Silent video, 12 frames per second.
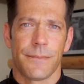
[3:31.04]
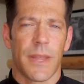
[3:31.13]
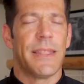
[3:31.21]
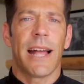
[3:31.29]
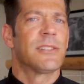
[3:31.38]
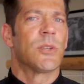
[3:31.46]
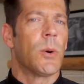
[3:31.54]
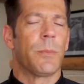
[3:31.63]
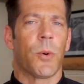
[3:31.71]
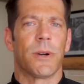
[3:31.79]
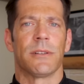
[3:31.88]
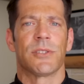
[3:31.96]
And that's so
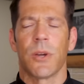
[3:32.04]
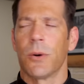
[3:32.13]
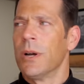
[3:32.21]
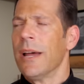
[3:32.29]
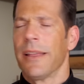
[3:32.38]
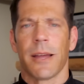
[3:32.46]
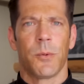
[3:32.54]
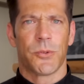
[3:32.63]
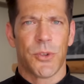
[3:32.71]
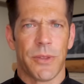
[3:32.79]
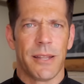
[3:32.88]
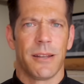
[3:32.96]
important. So, like, well,
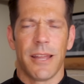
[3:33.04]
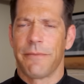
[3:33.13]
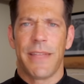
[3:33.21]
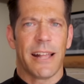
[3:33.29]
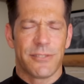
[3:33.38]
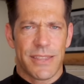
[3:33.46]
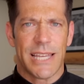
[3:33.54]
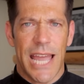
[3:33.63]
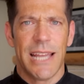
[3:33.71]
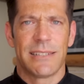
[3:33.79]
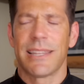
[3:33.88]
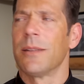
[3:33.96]
so then if that's the
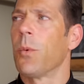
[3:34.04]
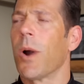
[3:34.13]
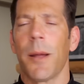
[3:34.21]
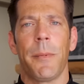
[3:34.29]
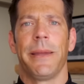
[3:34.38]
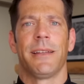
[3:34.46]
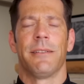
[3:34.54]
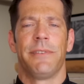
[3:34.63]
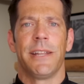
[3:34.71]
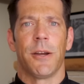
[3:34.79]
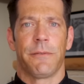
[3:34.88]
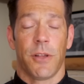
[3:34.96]
case, then what I'm making the
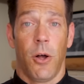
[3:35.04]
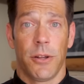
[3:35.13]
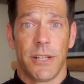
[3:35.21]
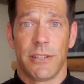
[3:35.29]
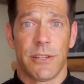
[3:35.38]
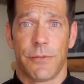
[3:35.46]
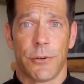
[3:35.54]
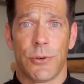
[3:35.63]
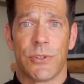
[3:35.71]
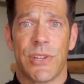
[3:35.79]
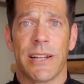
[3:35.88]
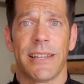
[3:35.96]
video, if all it is virtue
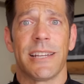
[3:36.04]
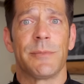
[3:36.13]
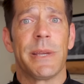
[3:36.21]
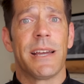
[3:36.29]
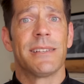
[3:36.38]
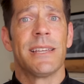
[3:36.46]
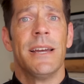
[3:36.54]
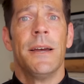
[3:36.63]
signaling, is because